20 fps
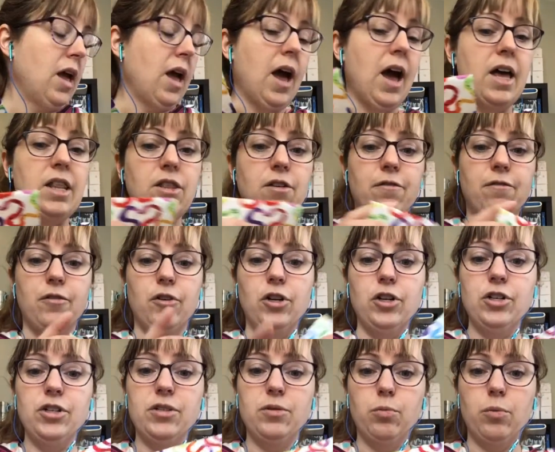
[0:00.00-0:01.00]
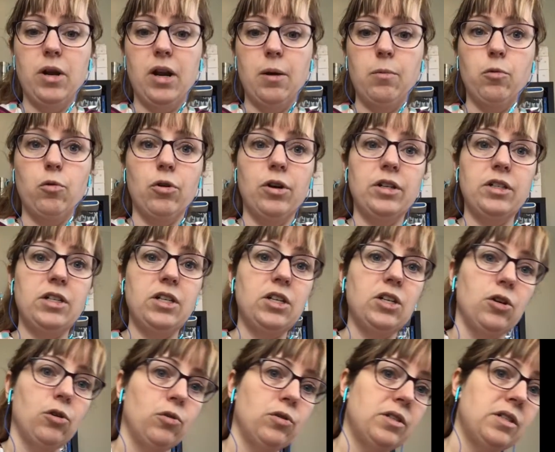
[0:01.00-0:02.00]
and the first one I'm going to
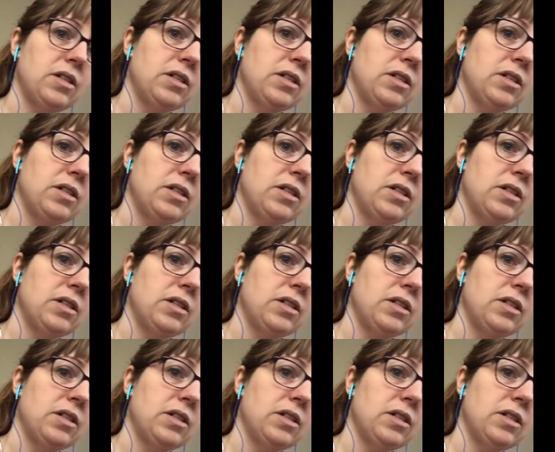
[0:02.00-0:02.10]
use